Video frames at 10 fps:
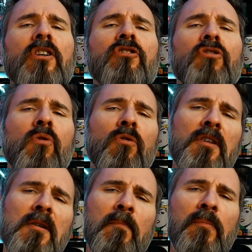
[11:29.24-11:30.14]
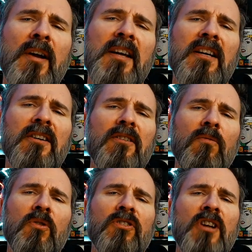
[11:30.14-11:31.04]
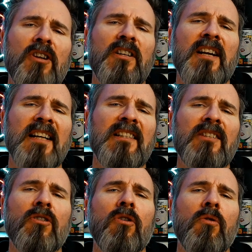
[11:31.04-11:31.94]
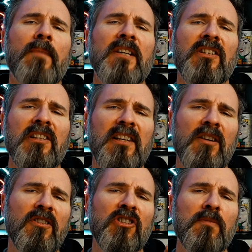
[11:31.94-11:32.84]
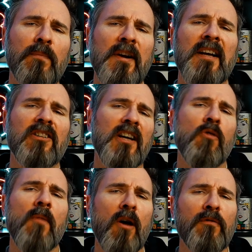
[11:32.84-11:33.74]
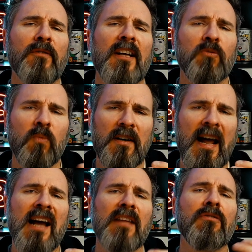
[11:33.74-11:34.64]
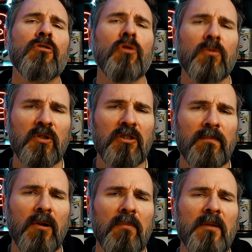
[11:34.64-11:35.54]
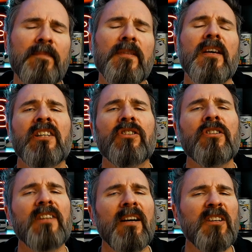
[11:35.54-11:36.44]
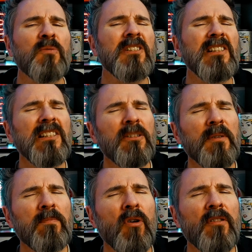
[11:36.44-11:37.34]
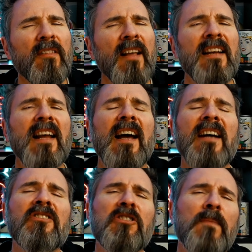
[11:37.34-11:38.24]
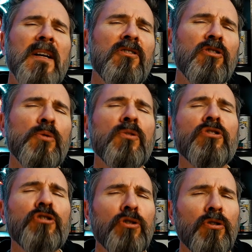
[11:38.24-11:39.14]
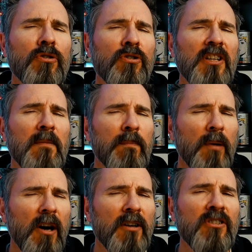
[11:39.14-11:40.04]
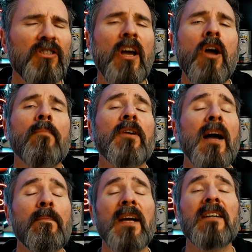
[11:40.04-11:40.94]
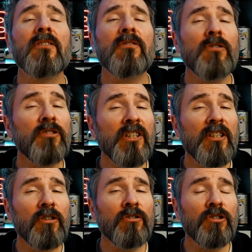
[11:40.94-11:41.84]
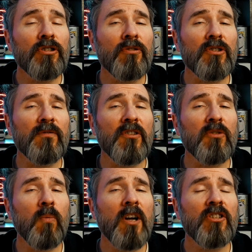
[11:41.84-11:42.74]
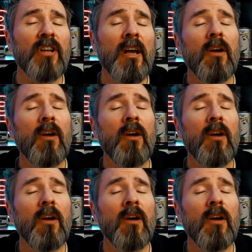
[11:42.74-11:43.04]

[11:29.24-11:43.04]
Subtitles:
So the brake was not connected, or basically the spring had come off. That's what I thought was the problem. It turned out it was a little bit more than that and I had to spend 200 euros in parts, but I paid 1,300 euros for this watch.